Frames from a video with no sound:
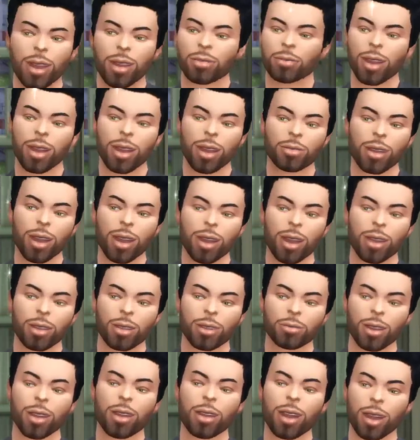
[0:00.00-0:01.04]
I'm the new
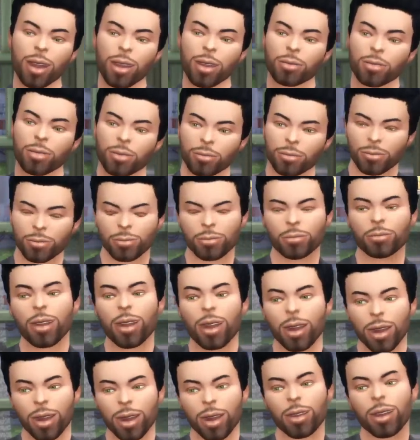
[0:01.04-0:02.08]
bartender. Bartender,
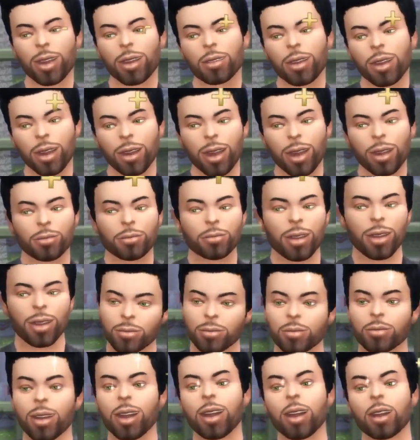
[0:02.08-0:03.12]
um,
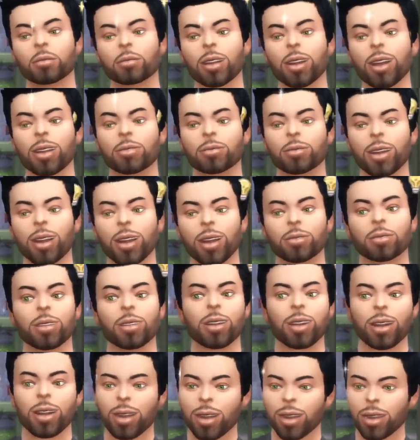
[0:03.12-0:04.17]
I'm much
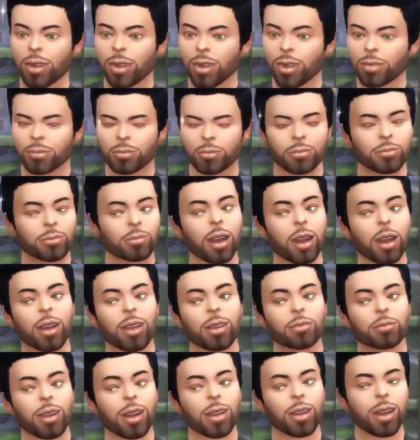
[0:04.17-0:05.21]
hotter than that other guy,
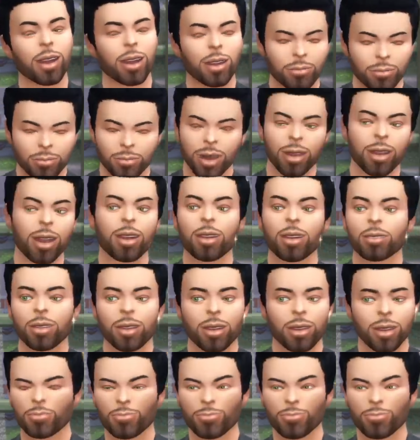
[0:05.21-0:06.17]
right?